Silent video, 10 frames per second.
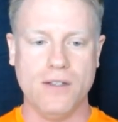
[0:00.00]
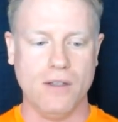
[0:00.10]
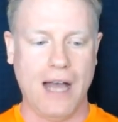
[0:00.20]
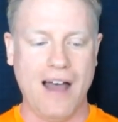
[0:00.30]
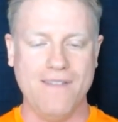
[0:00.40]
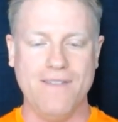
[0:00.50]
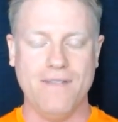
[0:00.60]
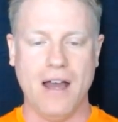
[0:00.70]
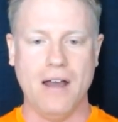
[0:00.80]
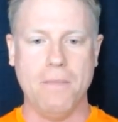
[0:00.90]
have
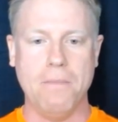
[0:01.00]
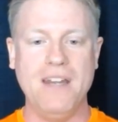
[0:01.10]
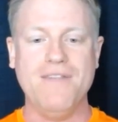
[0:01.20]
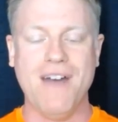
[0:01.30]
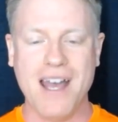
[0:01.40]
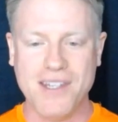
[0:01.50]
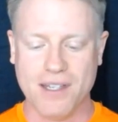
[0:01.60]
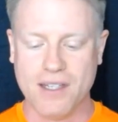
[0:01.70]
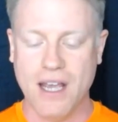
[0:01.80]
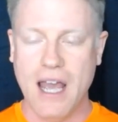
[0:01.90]
many
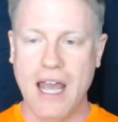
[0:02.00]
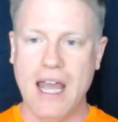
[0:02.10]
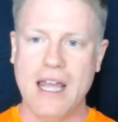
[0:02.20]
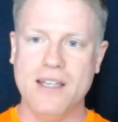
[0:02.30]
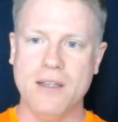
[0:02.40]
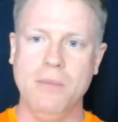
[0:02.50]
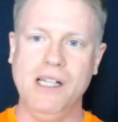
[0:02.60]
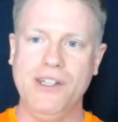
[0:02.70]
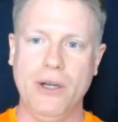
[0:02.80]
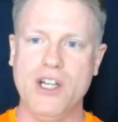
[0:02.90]
facets is a
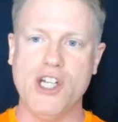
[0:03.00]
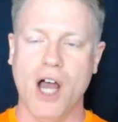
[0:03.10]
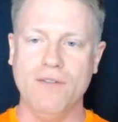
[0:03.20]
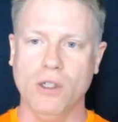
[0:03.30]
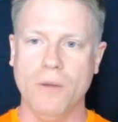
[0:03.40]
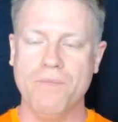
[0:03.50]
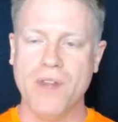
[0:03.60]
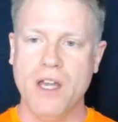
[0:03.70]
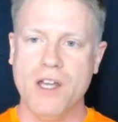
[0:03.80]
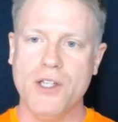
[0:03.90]
military shovel.
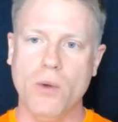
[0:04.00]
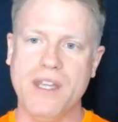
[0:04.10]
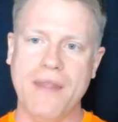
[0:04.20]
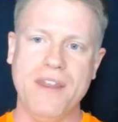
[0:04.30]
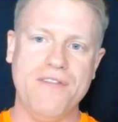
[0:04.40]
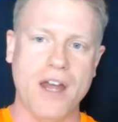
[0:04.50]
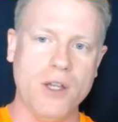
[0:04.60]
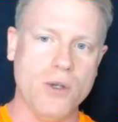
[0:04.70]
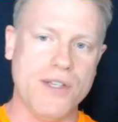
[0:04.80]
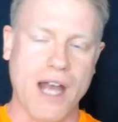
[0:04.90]
So you can defend
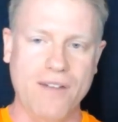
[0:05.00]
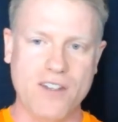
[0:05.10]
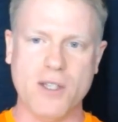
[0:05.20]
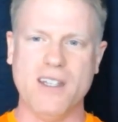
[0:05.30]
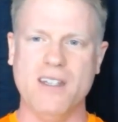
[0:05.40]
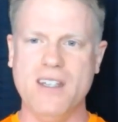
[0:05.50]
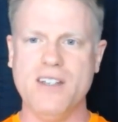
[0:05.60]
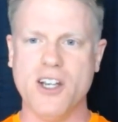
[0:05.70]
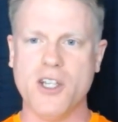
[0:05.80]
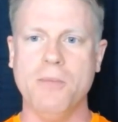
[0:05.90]
yourself. These
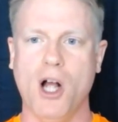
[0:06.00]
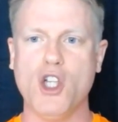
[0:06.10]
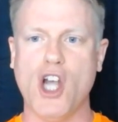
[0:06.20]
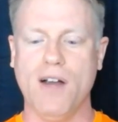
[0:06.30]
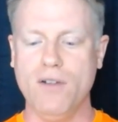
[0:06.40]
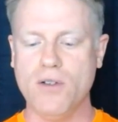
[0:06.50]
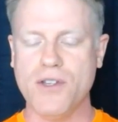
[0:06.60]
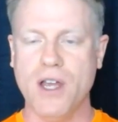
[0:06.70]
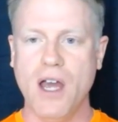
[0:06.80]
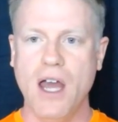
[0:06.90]
are small
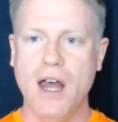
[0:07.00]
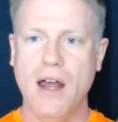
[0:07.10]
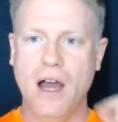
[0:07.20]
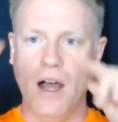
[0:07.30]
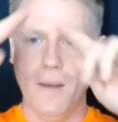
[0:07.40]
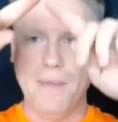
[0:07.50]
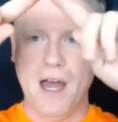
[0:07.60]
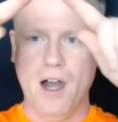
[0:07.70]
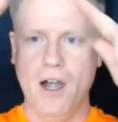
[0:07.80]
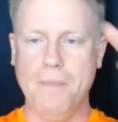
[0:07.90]
shovels that
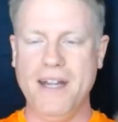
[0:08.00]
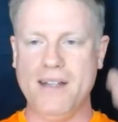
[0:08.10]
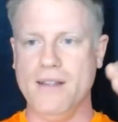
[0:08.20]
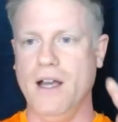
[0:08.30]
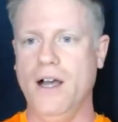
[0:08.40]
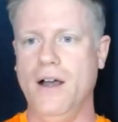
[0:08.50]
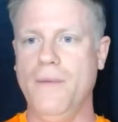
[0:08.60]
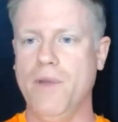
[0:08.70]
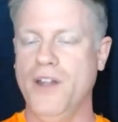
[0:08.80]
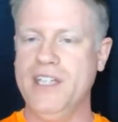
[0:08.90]
are a bit
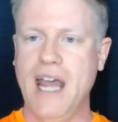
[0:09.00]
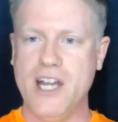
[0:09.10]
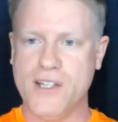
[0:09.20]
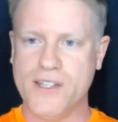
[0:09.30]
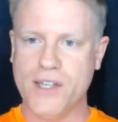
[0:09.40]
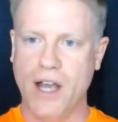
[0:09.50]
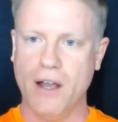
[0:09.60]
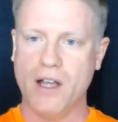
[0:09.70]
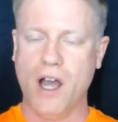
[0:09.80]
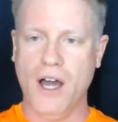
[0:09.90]
on the edge. It's
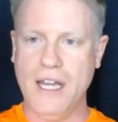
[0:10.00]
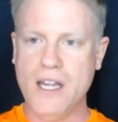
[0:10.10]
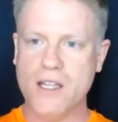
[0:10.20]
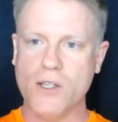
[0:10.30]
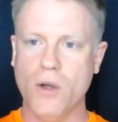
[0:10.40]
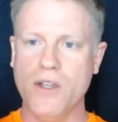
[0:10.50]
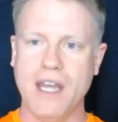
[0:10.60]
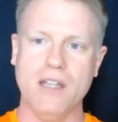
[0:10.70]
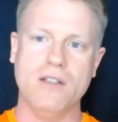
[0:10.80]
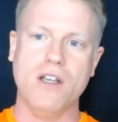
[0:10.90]
cutting, so you
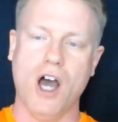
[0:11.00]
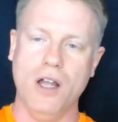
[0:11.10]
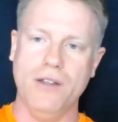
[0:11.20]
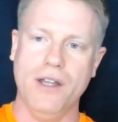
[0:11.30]
can cut